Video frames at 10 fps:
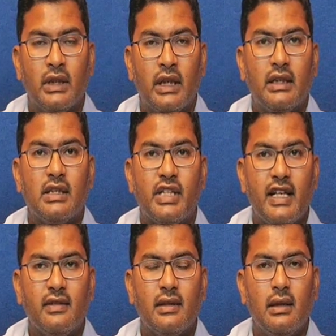In the
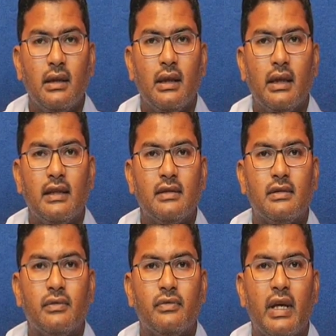JSON
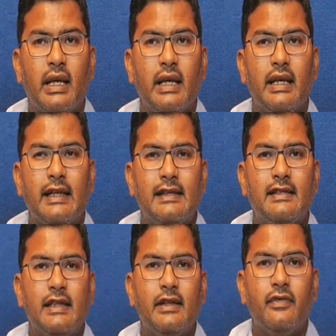is very
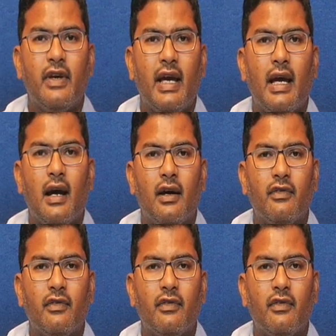easy way of